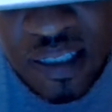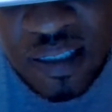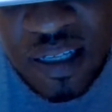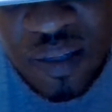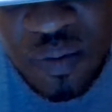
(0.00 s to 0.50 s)

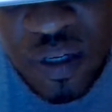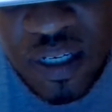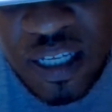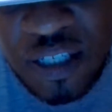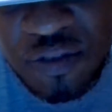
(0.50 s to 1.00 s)
another one
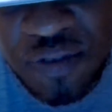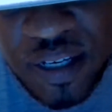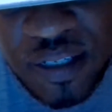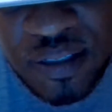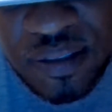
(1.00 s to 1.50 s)
of their
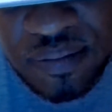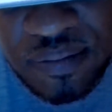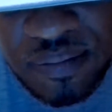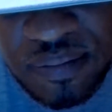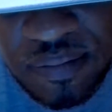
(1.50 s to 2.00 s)
tricks.
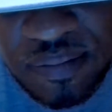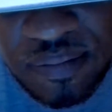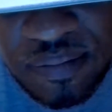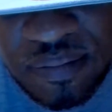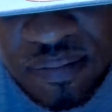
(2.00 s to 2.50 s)

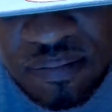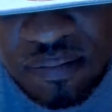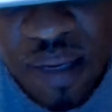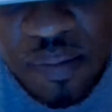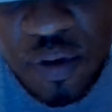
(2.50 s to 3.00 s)

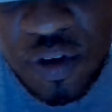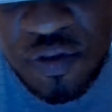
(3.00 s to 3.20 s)
Maybe you can